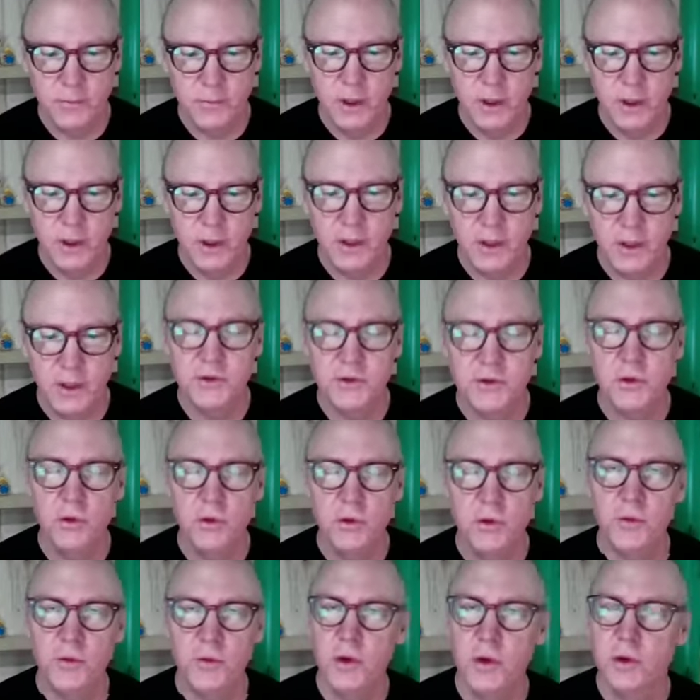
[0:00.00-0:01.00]
Astute
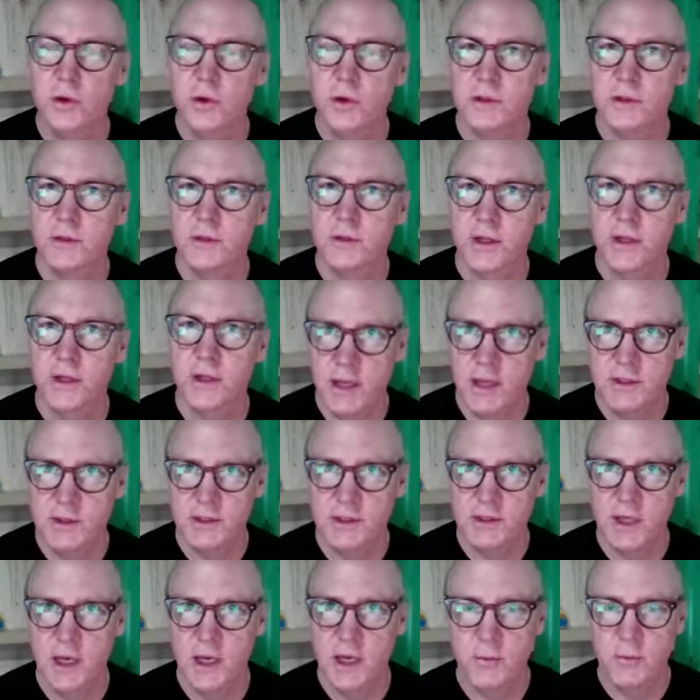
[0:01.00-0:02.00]
viewers of the
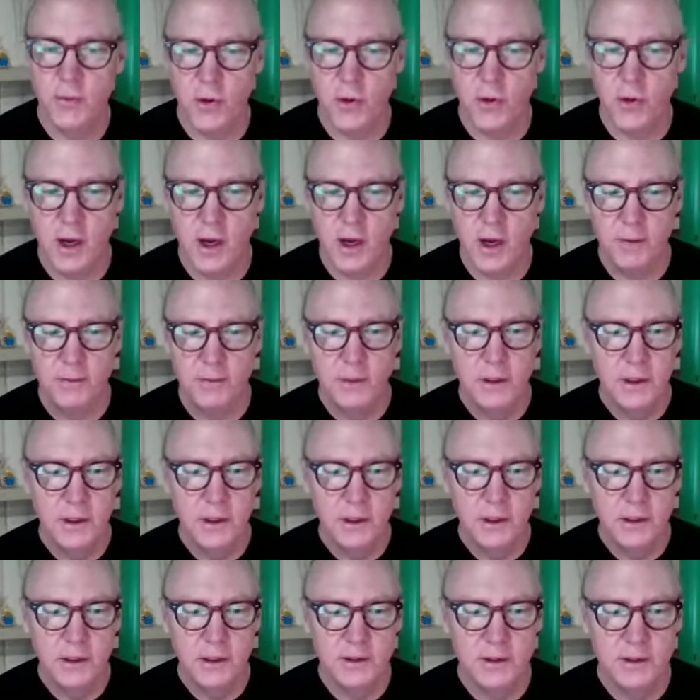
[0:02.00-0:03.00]
Amazon Prime
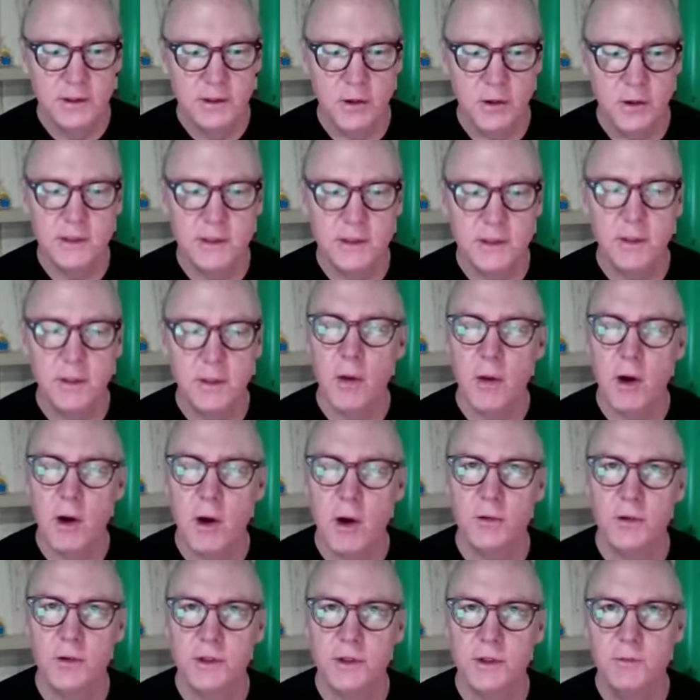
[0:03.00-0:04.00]
series The
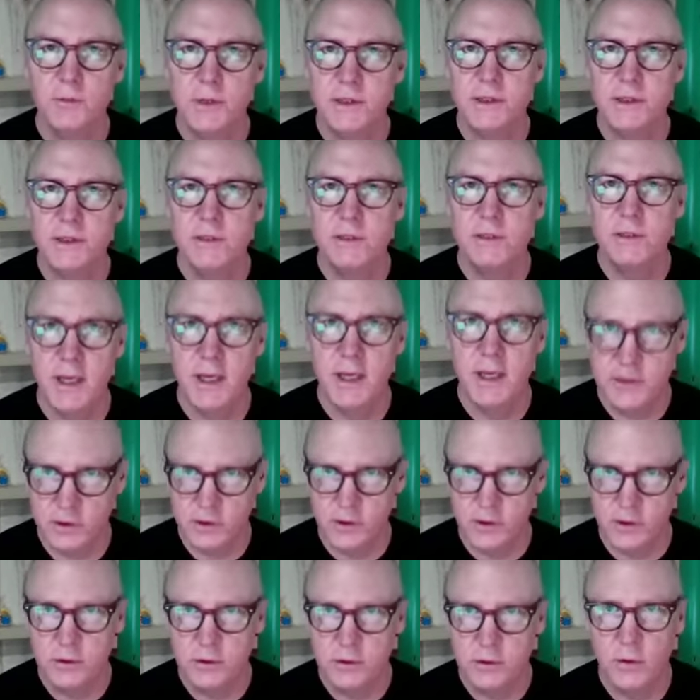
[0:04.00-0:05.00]
Marvelous Mrs.
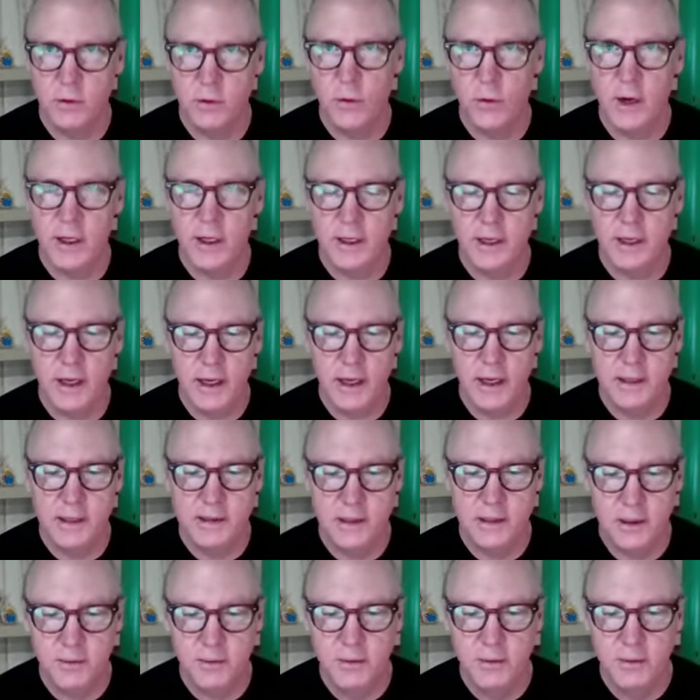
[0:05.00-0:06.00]
Maisel will recognize
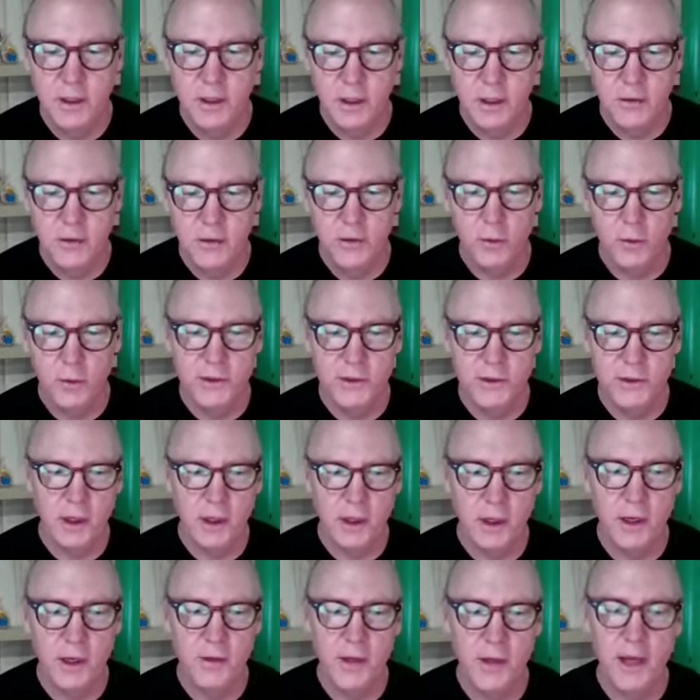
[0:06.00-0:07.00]
him from his
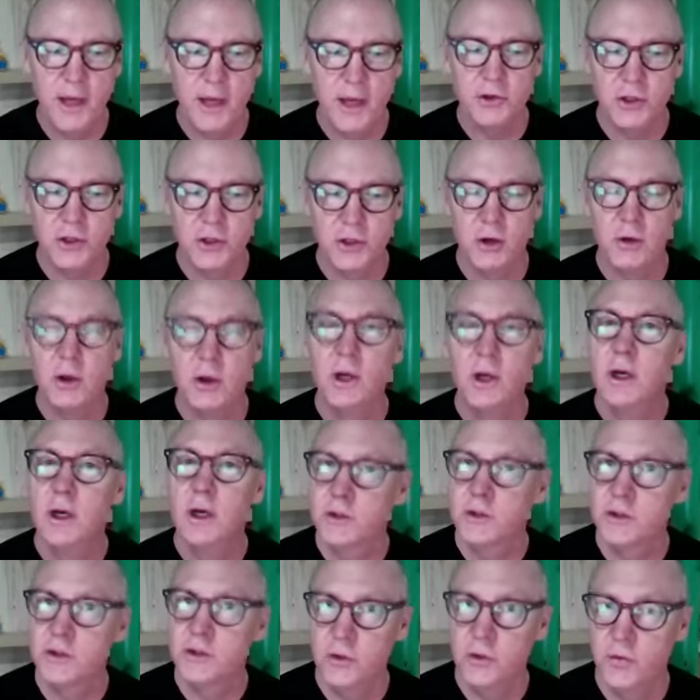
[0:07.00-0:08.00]
work on that show.
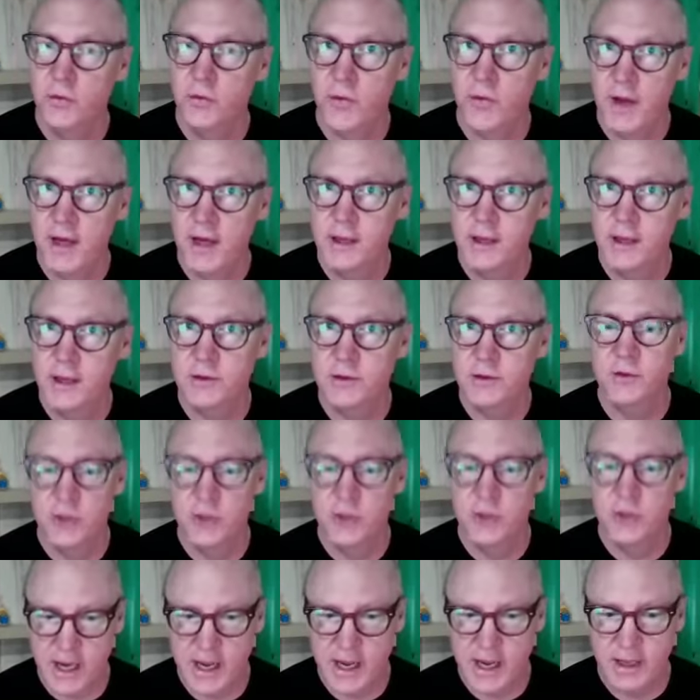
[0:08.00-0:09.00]
Astute fans of
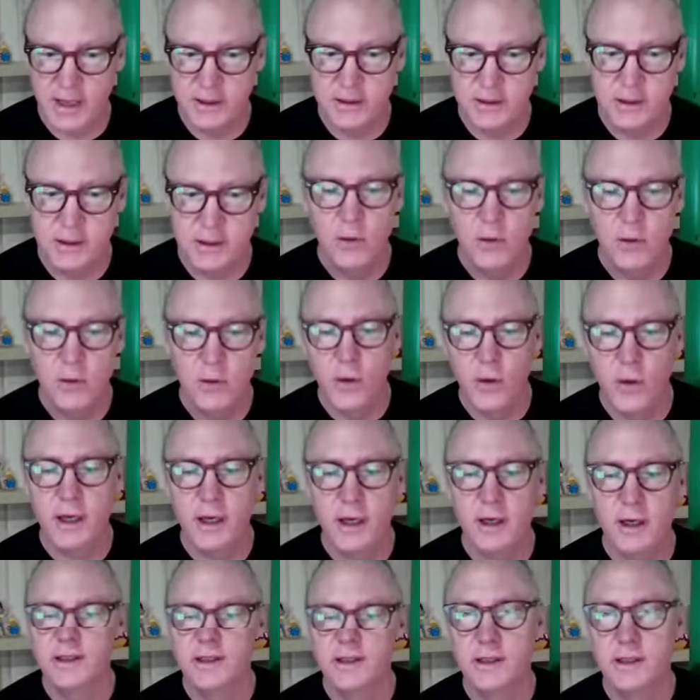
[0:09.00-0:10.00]
jazz will
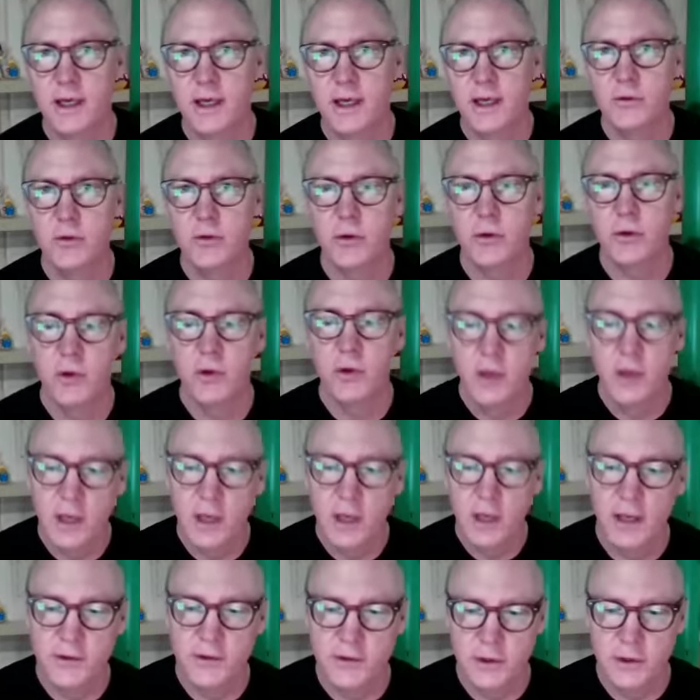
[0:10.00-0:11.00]
recognize Andrew
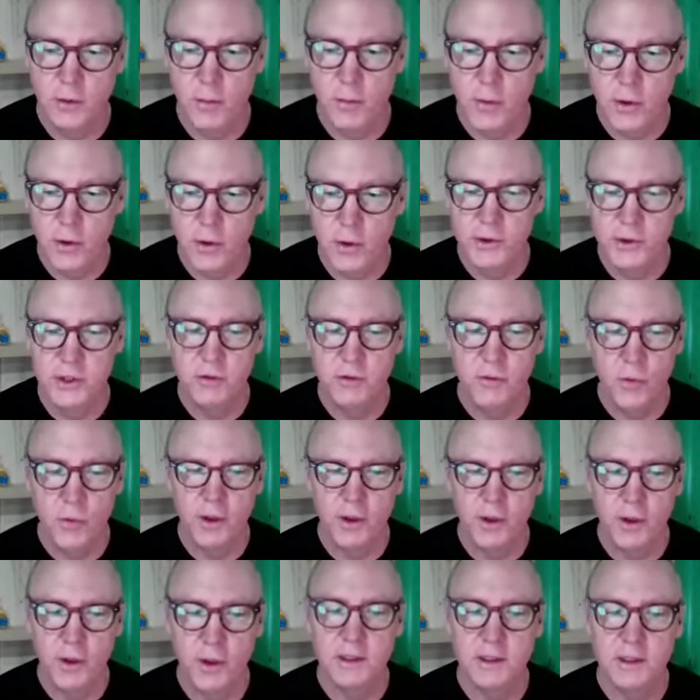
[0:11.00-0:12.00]
as an emerging
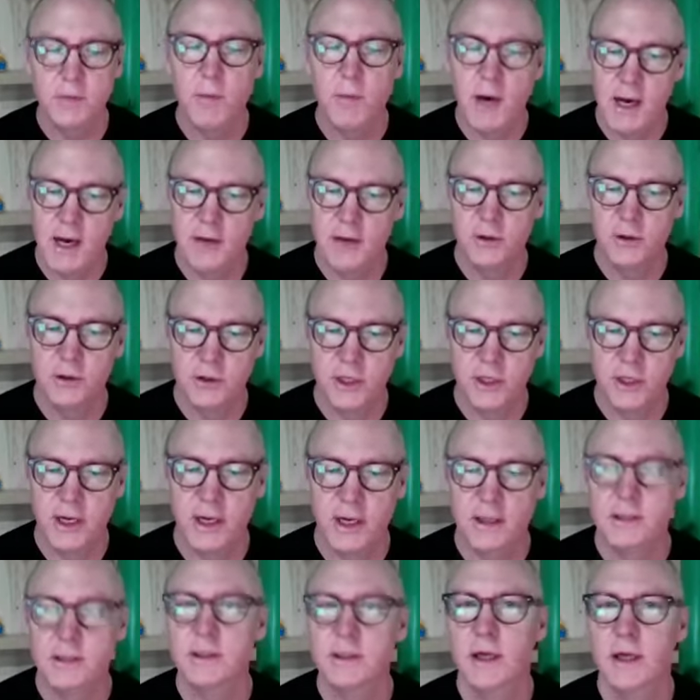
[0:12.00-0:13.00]
voice in modern
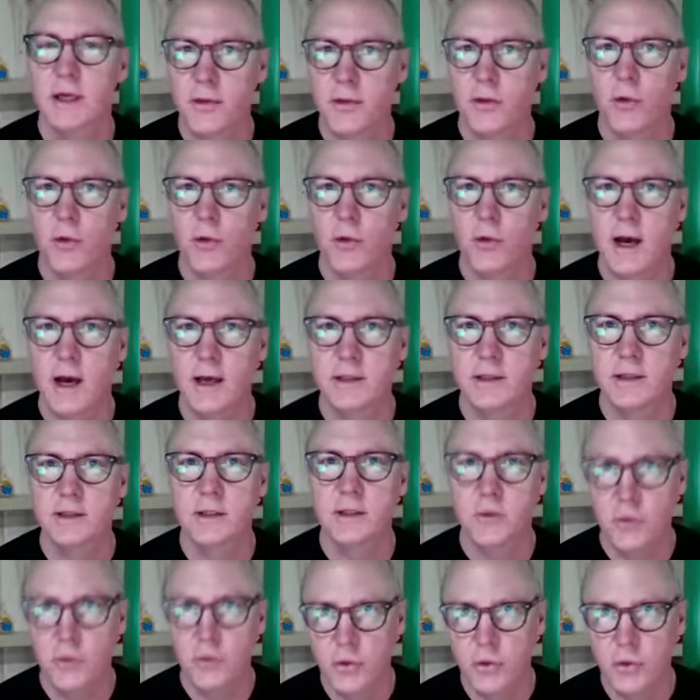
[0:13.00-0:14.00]
jazz on the rise
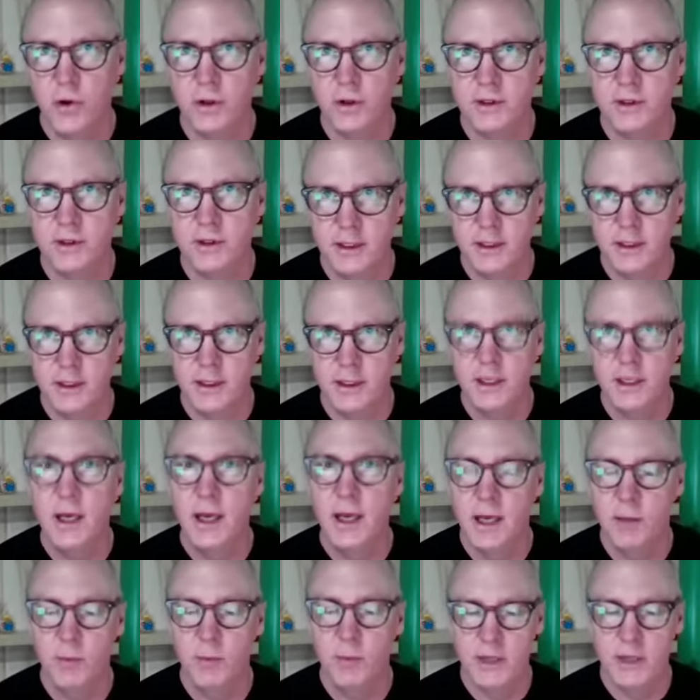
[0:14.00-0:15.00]
in New York City
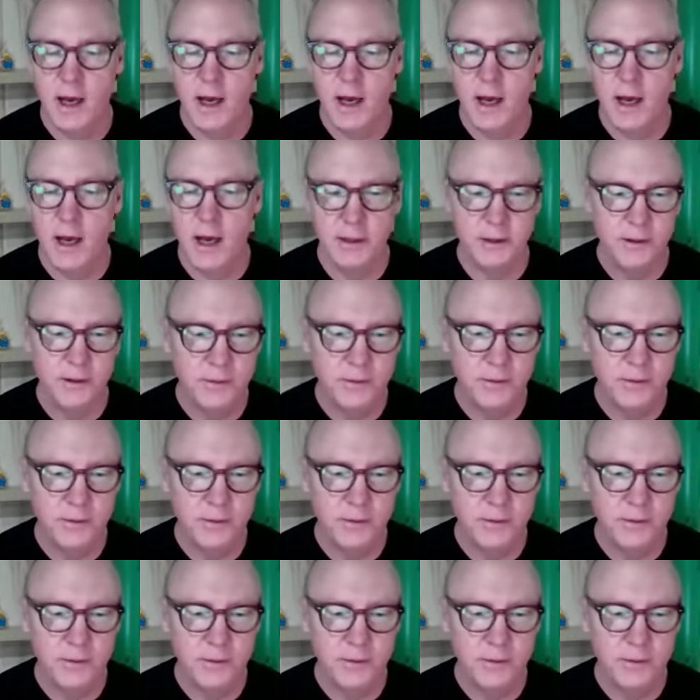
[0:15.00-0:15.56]
and beyond.